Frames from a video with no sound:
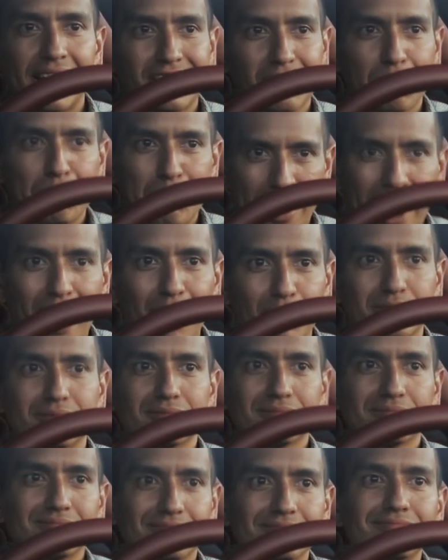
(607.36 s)
about
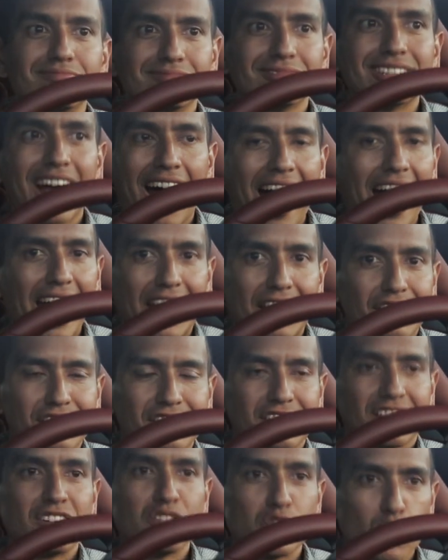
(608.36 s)
the
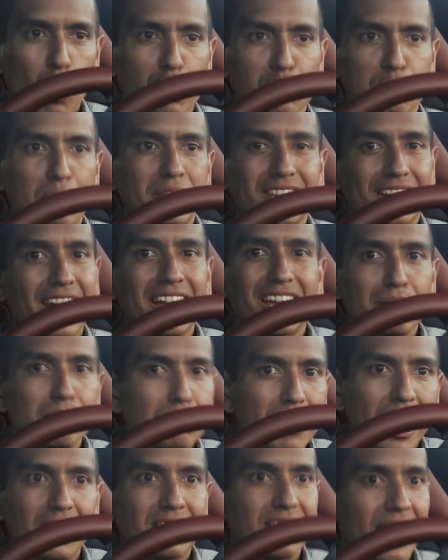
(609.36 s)
highest endorsement that I
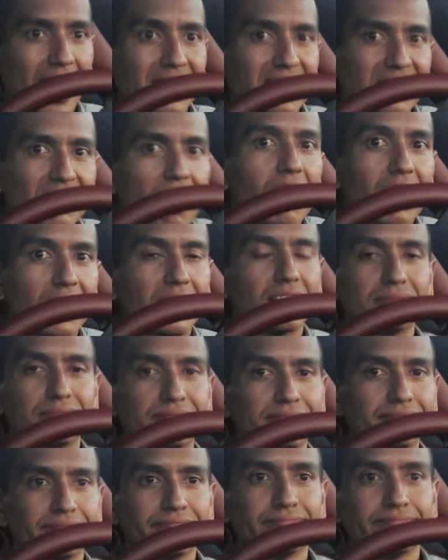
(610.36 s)
can pay to any car.
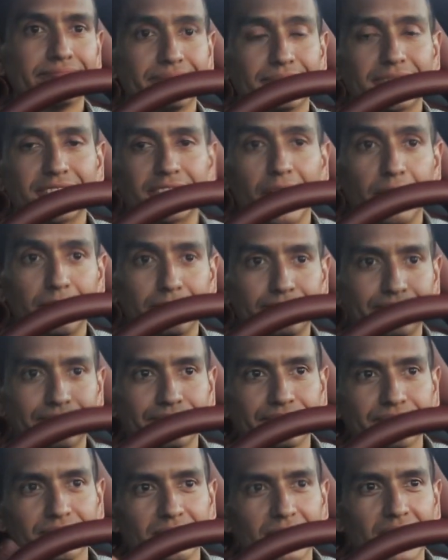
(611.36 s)
So,
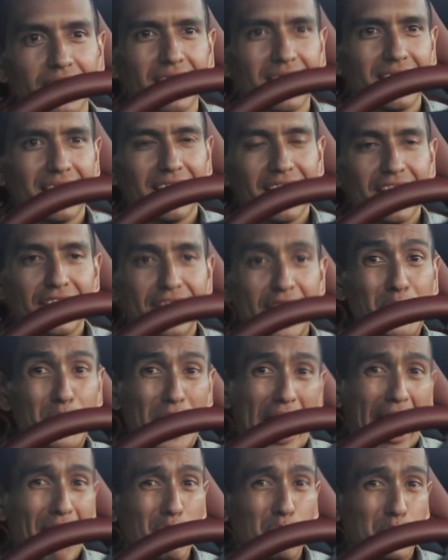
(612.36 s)
there
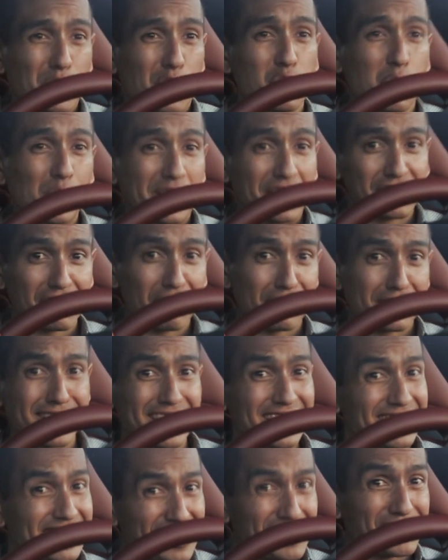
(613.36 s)
you have it with the
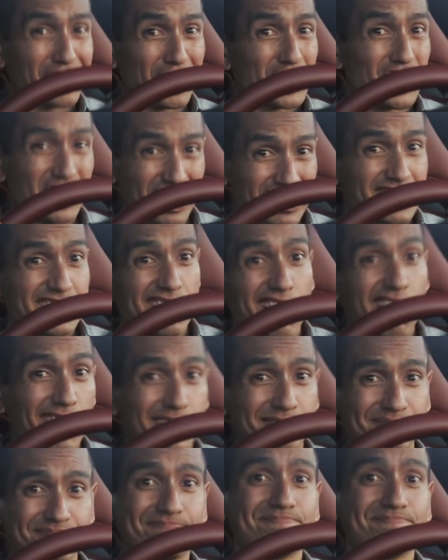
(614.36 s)
2017 Nissan GT-R.